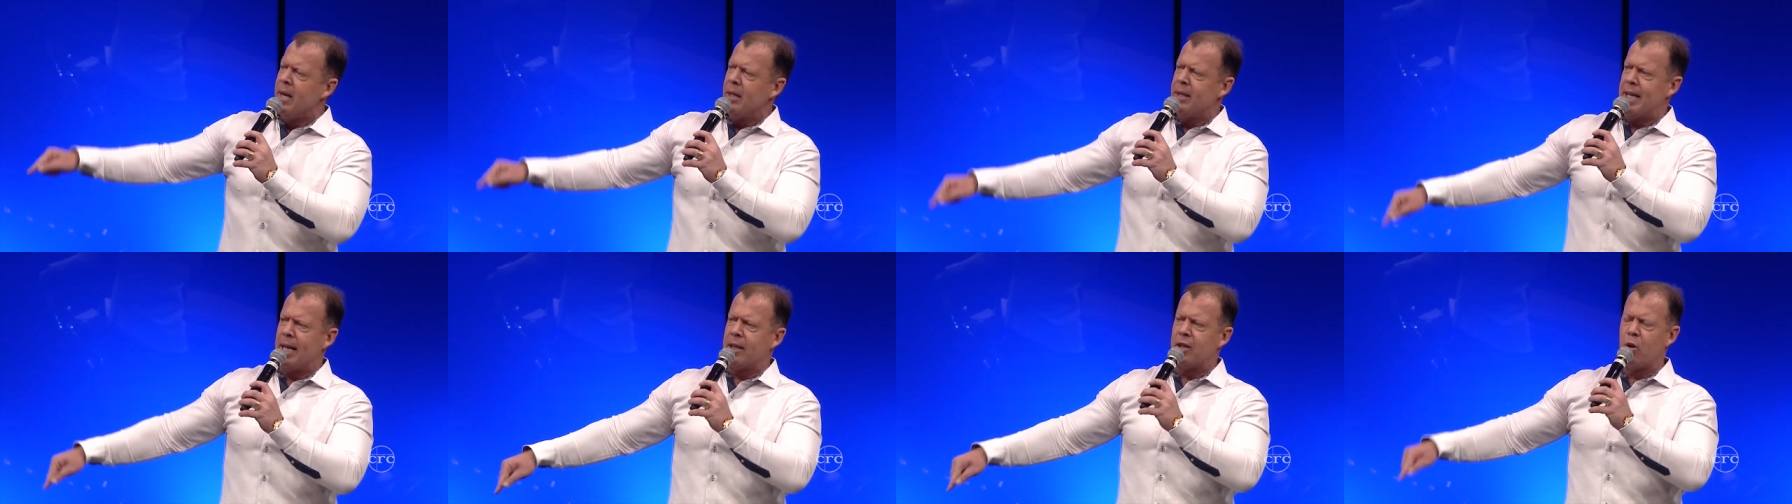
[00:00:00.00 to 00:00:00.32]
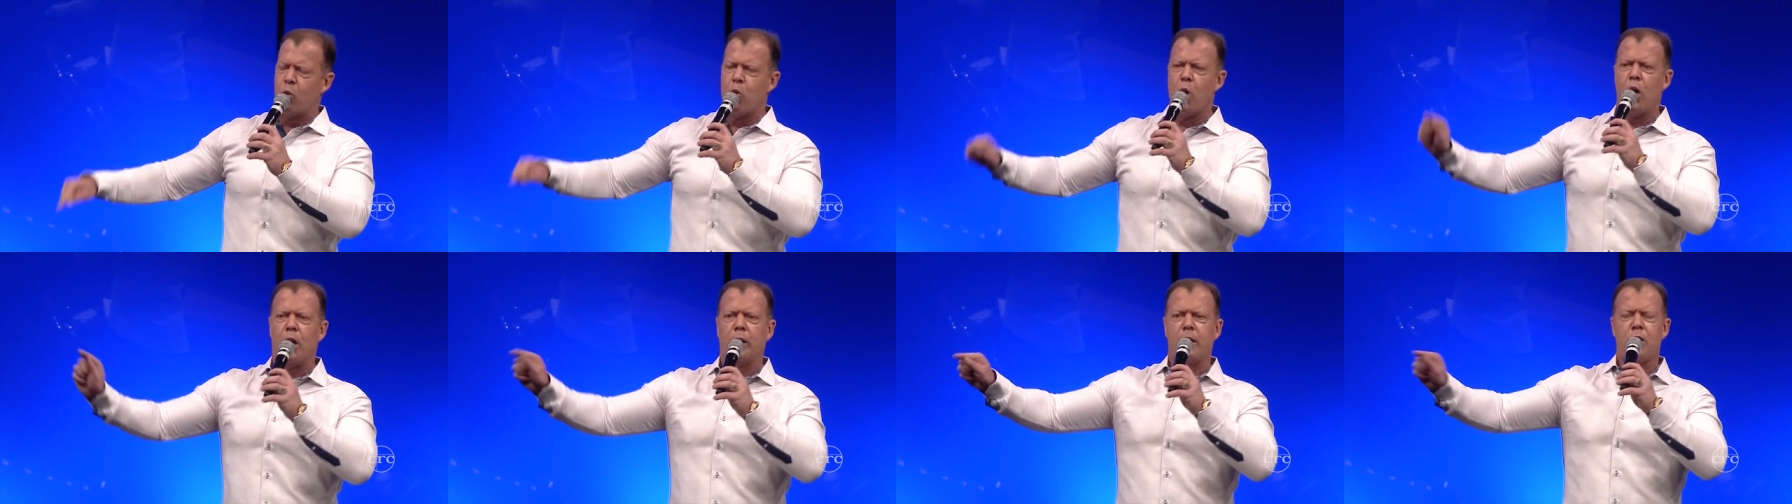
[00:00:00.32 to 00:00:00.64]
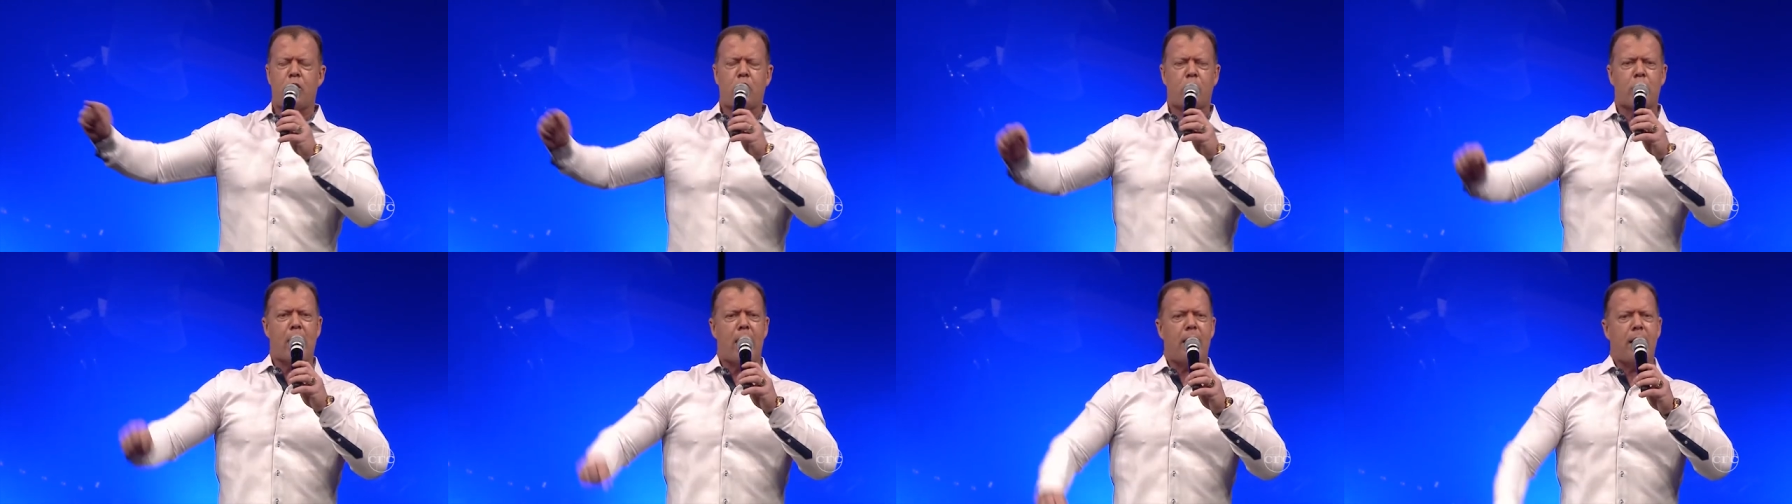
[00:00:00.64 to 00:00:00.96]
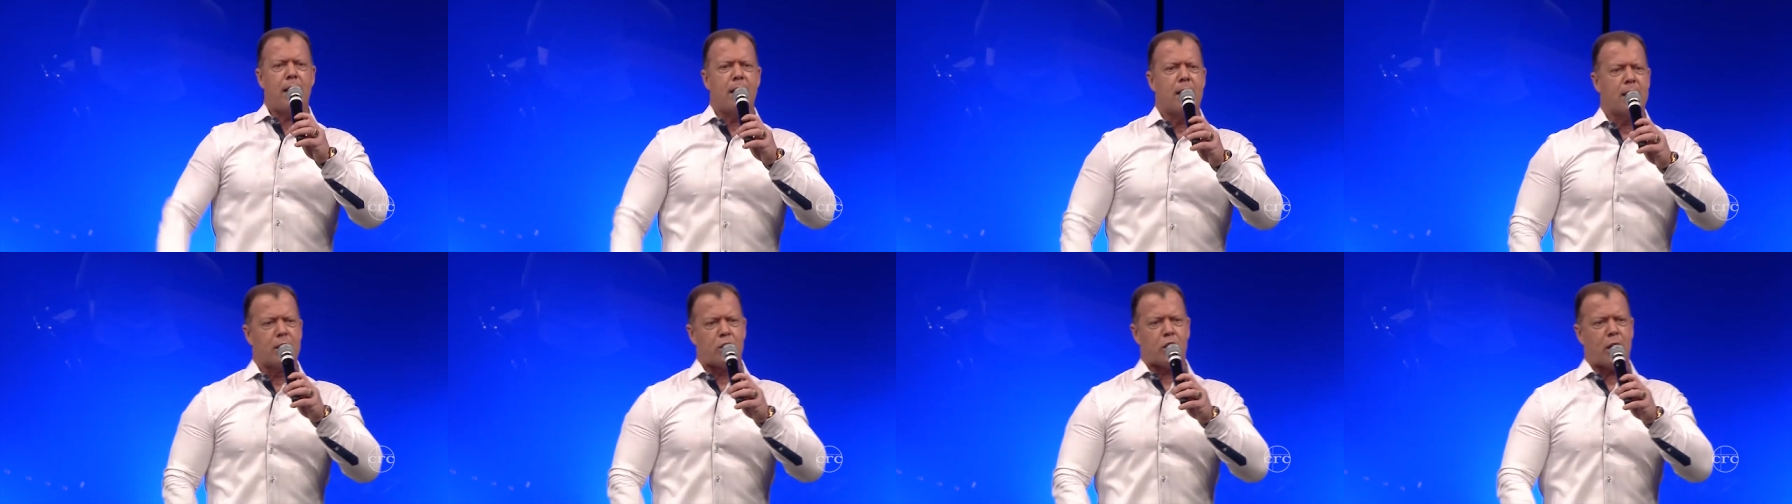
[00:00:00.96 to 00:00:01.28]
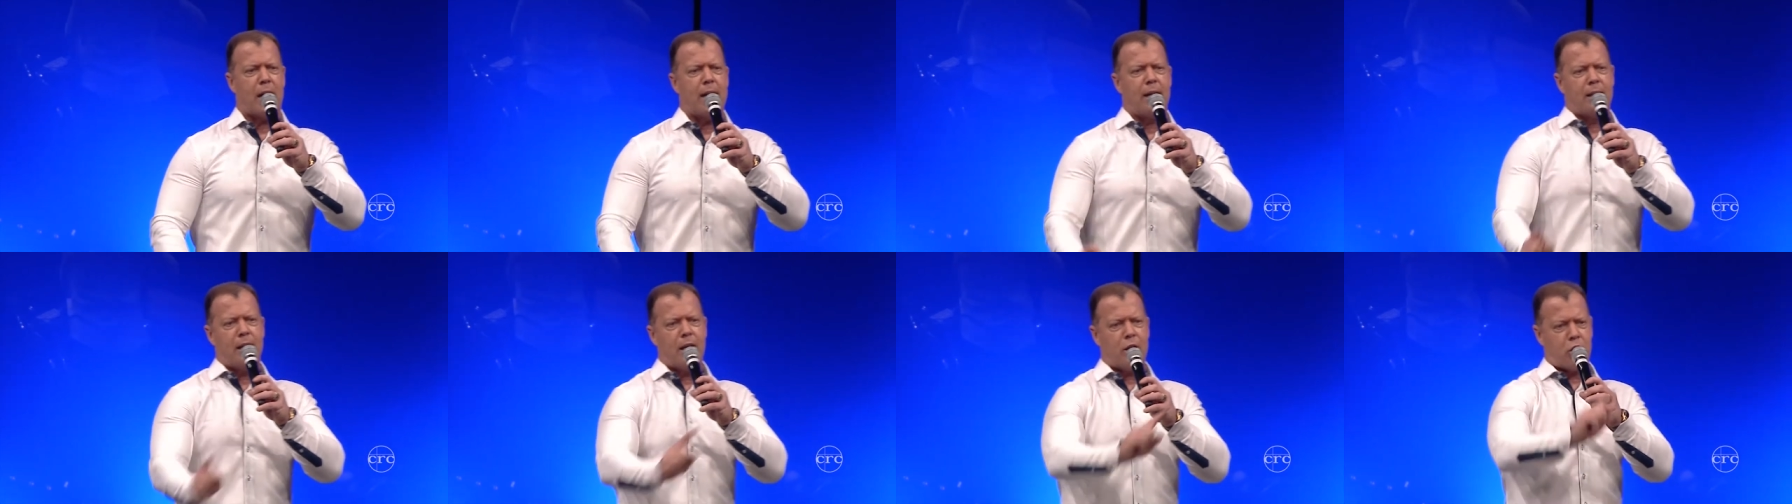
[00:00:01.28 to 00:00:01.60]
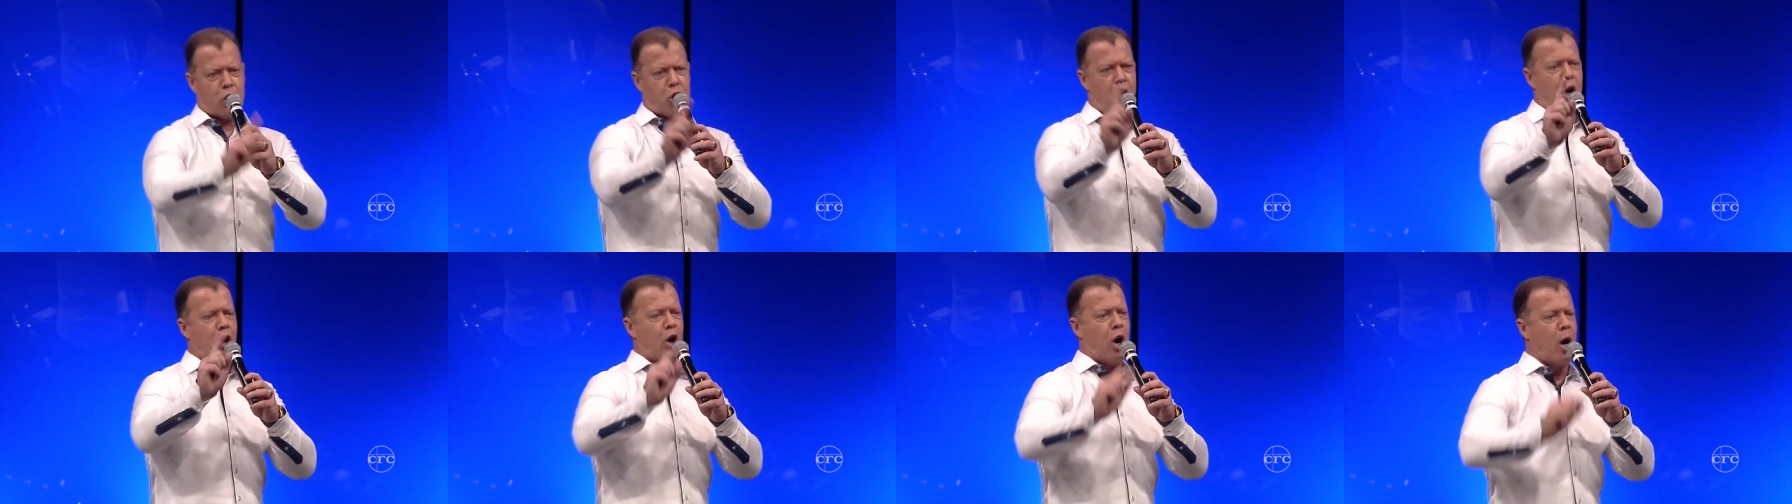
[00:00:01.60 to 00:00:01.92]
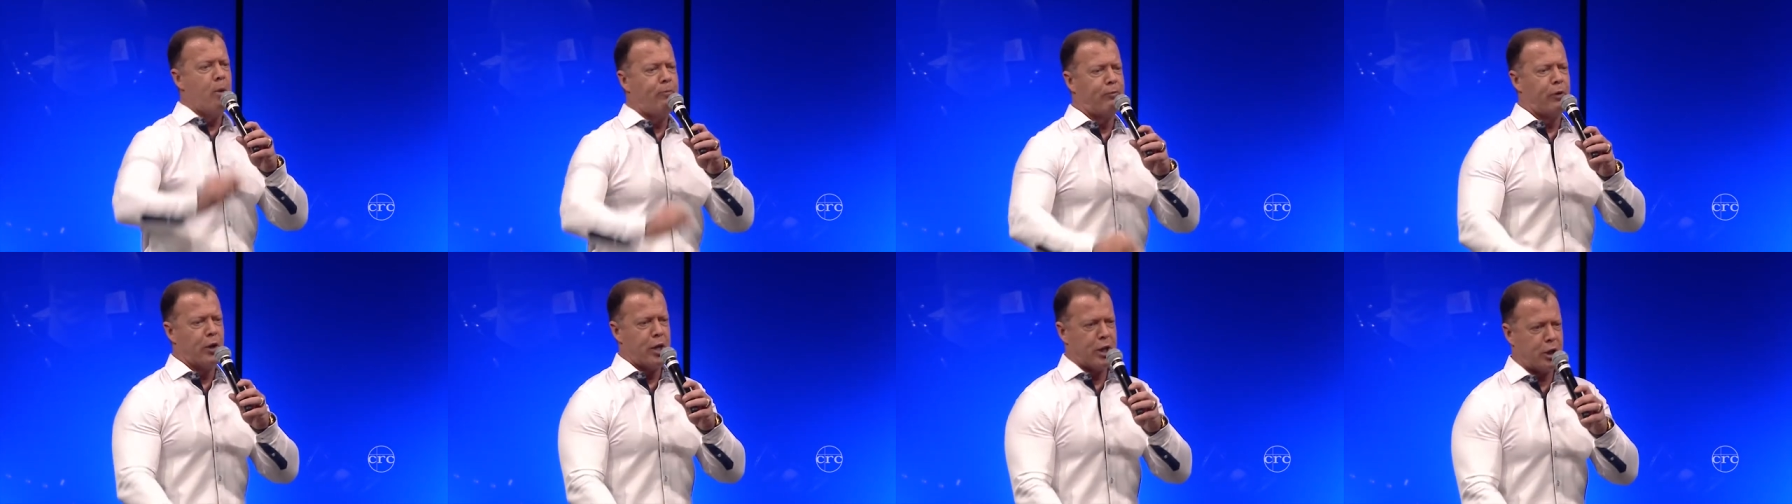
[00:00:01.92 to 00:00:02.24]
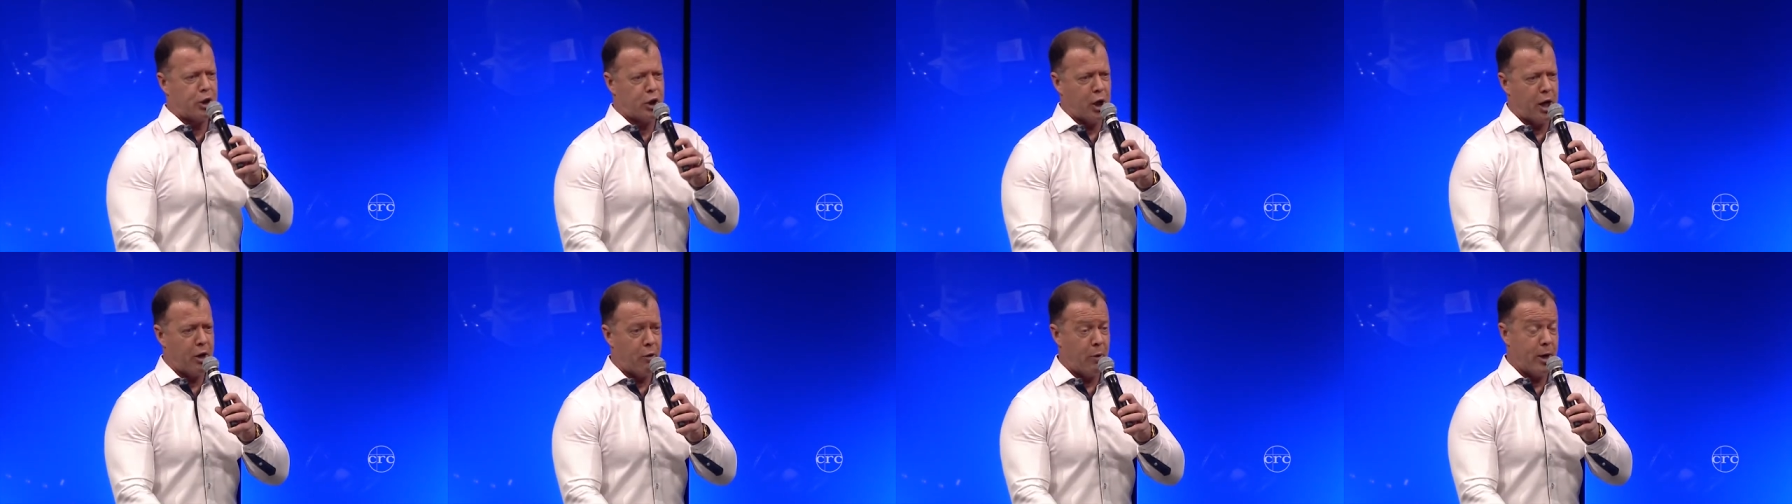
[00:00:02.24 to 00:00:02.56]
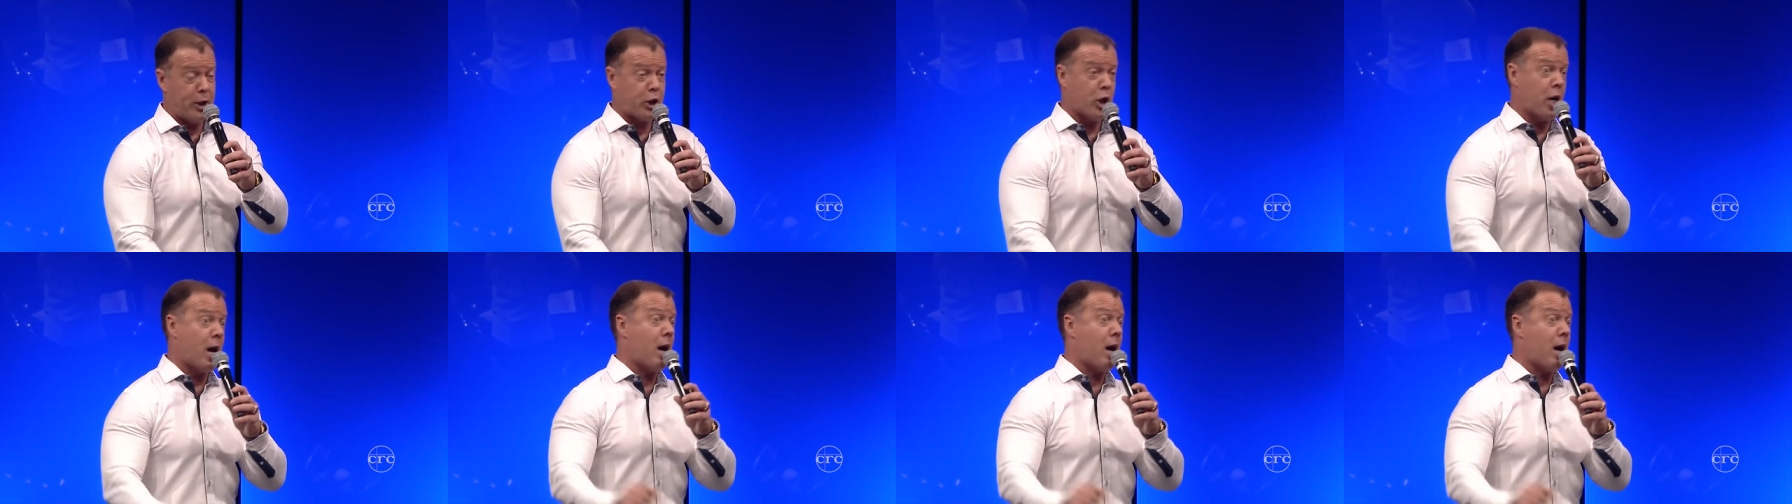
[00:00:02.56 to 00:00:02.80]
that the world is studying and saying there's no hope for this generation.